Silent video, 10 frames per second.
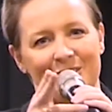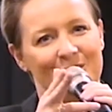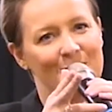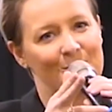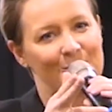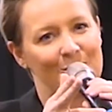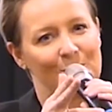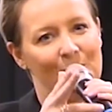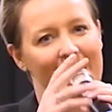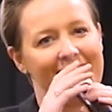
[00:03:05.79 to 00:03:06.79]
Sold it
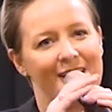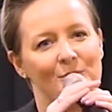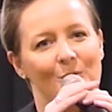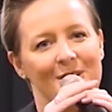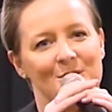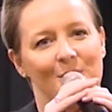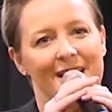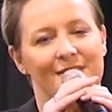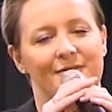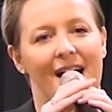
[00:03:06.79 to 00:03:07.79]
your way.
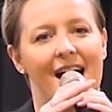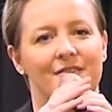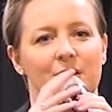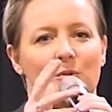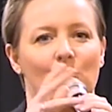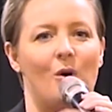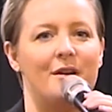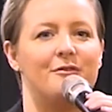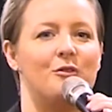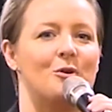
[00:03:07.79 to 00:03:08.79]
125, number
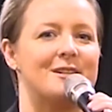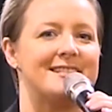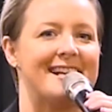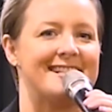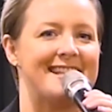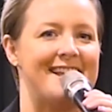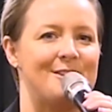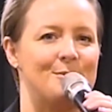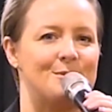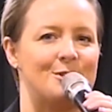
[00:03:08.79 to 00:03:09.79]
146.
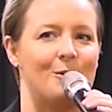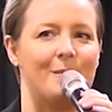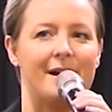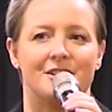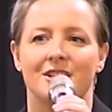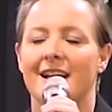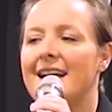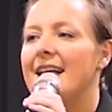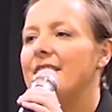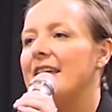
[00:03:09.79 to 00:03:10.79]
Thank you so much.
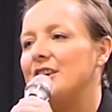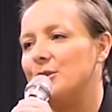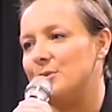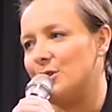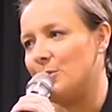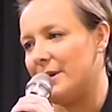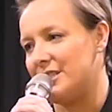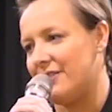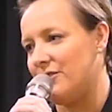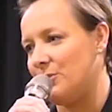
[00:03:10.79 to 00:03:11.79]
Thank you so
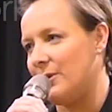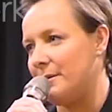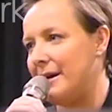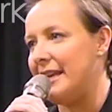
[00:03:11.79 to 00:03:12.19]
much, everyone.